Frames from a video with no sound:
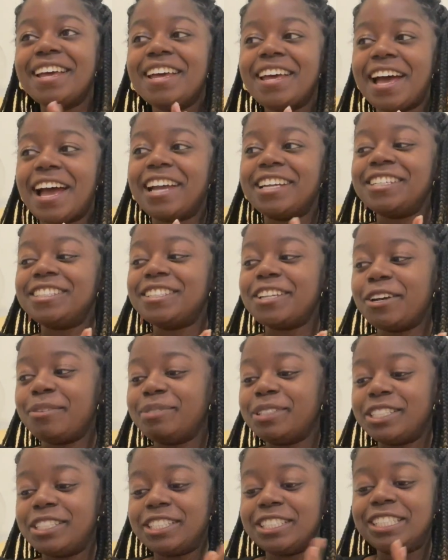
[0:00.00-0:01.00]
I just hope
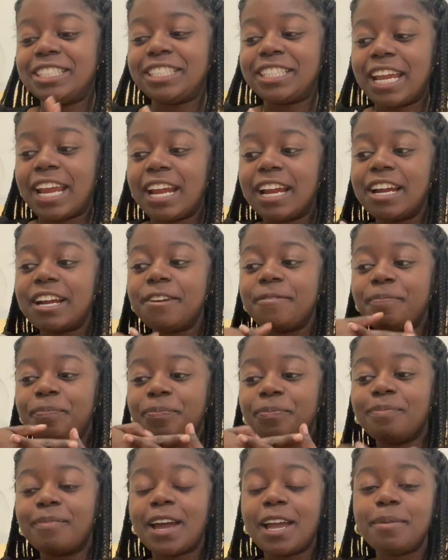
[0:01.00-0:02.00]
to just share
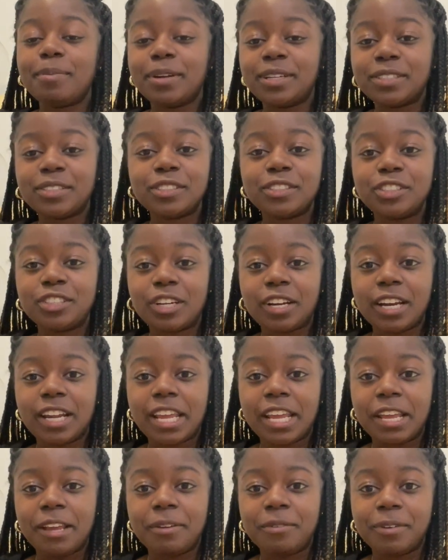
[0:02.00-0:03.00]
my personal journey
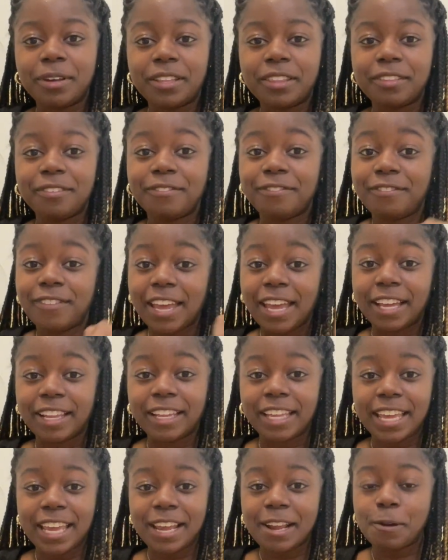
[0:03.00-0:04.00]
with
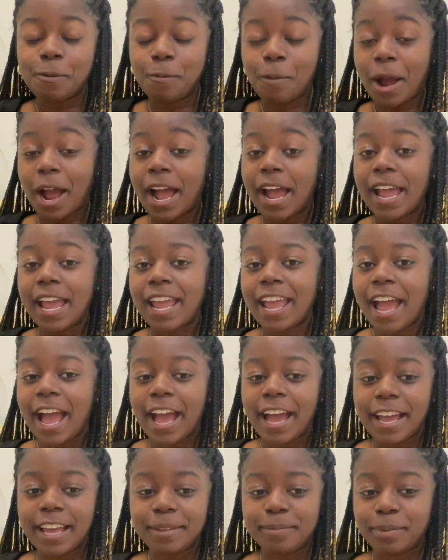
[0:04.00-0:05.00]
veiling, why
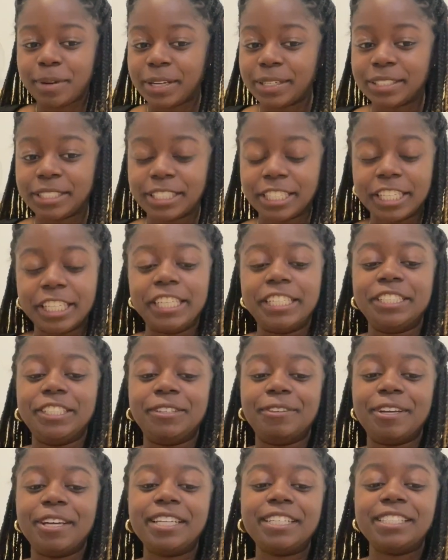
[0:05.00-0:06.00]
I personally do
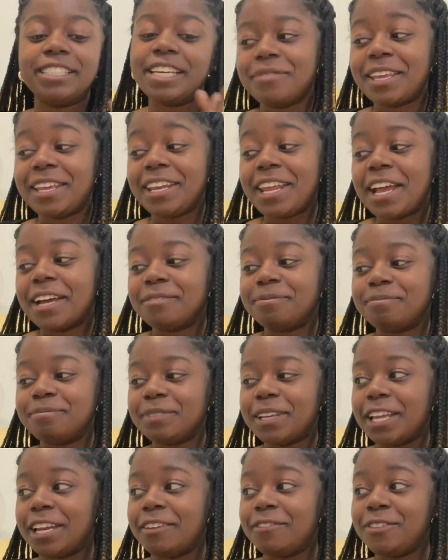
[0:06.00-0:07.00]
it, and yeah,
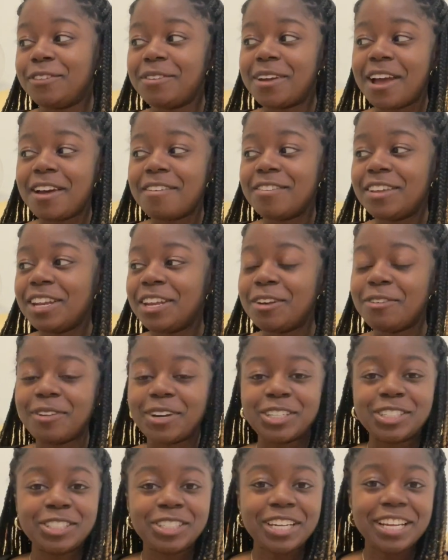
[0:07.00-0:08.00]
and if you have any
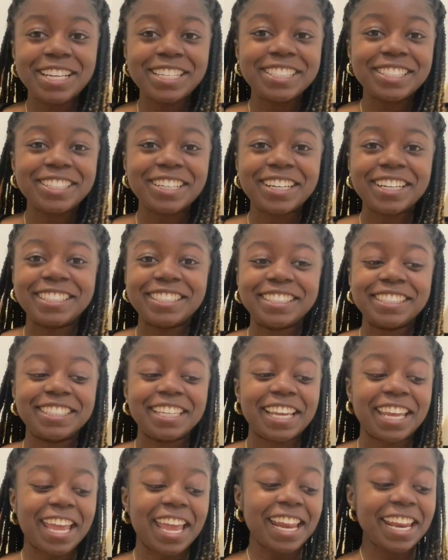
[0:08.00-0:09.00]
questions or just
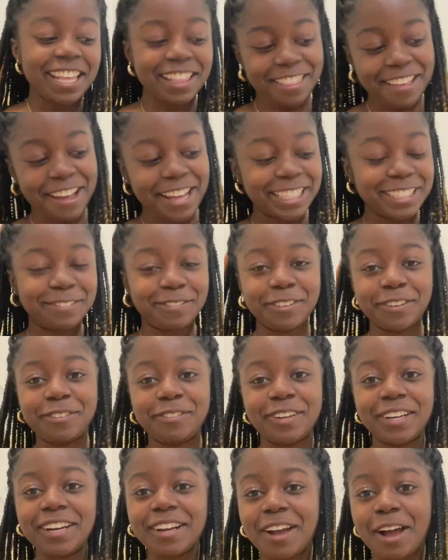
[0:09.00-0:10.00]
like any thoughts, feel
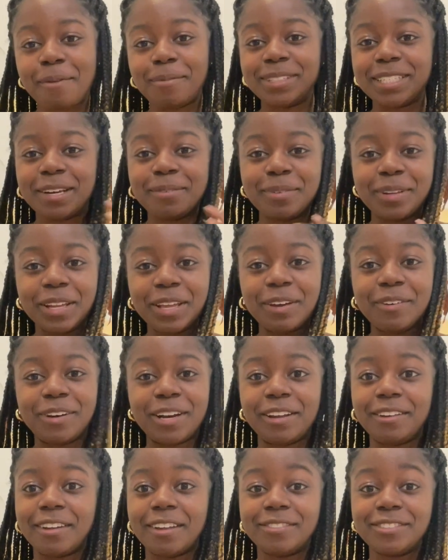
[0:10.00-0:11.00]
free to comment down below, and
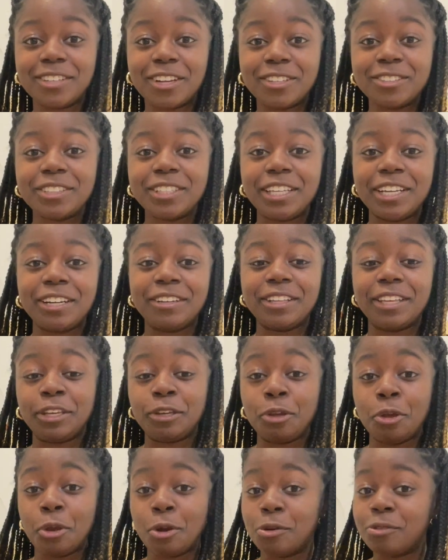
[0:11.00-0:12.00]
I'd love to also hear
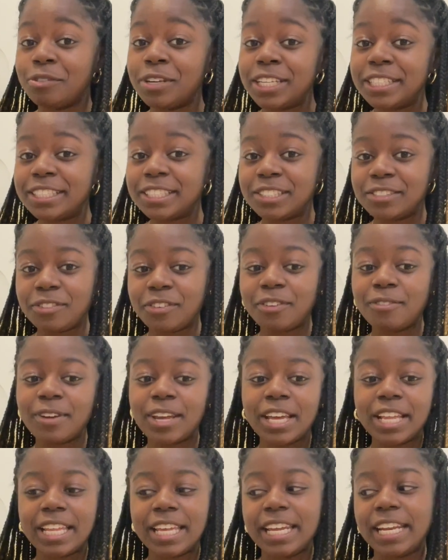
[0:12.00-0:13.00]
like your reasons for
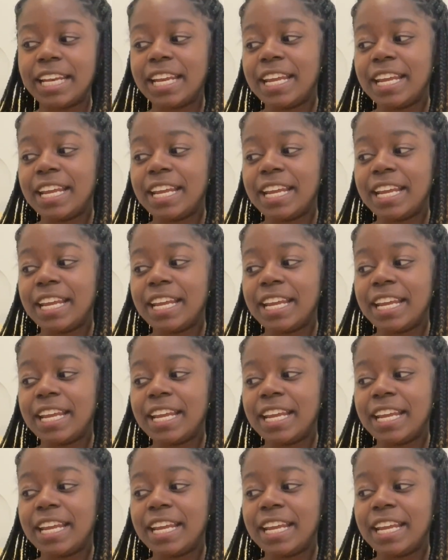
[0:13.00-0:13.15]
veiling,